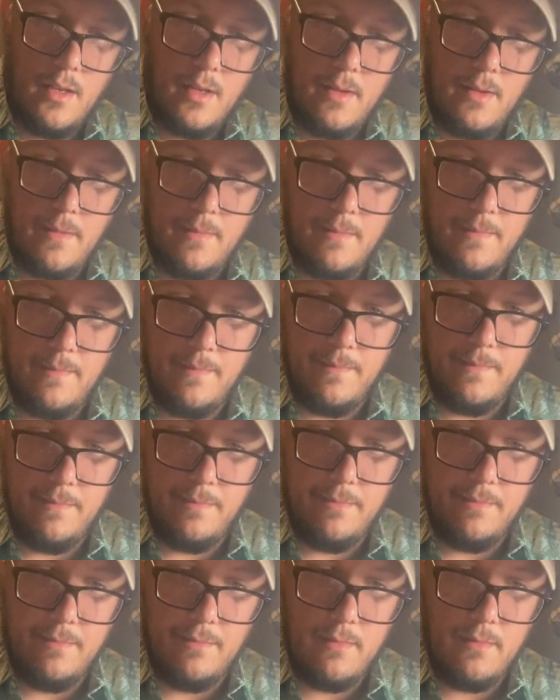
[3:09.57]

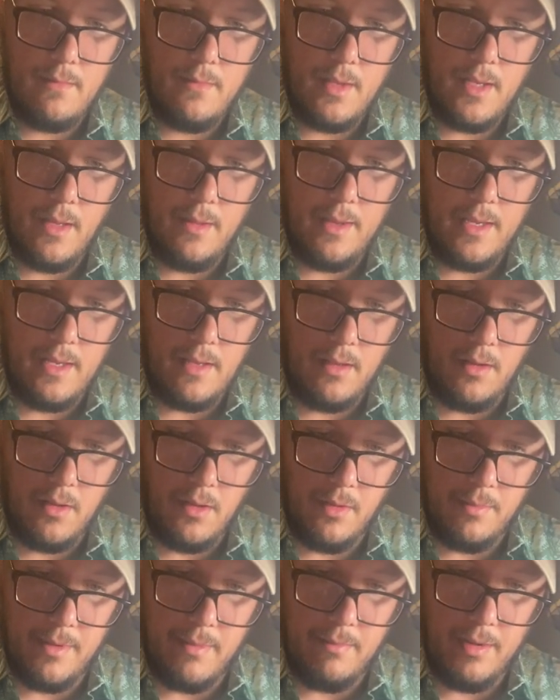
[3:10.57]
I think a
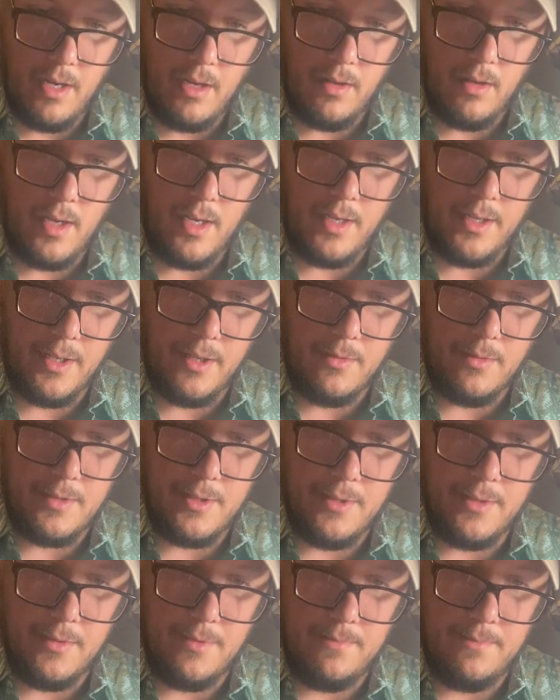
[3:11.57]
little bit better audio
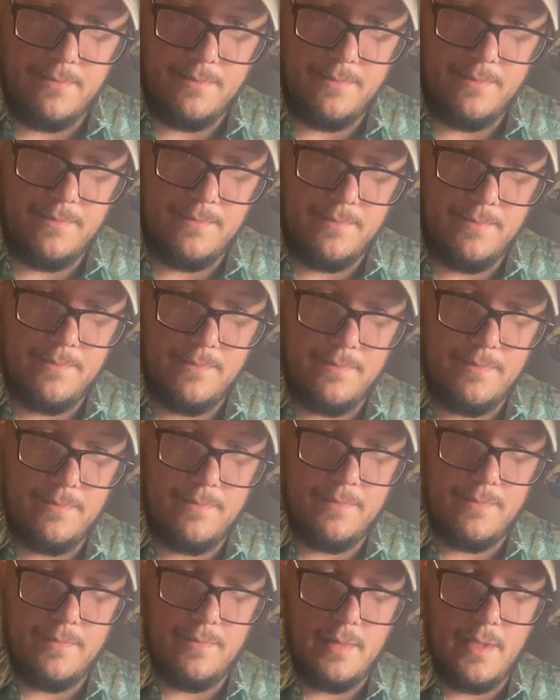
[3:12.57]
too.
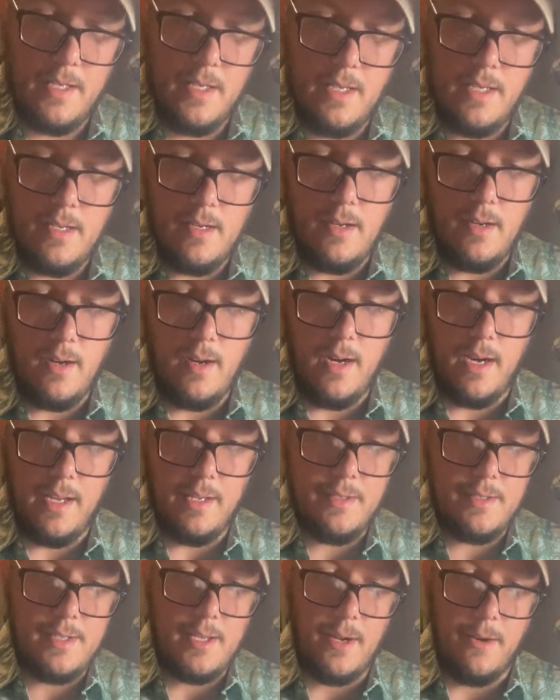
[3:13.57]
All
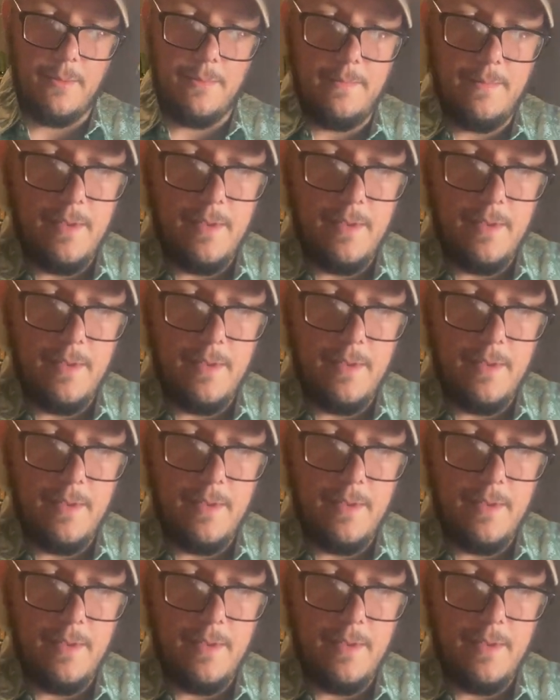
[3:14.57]
right, so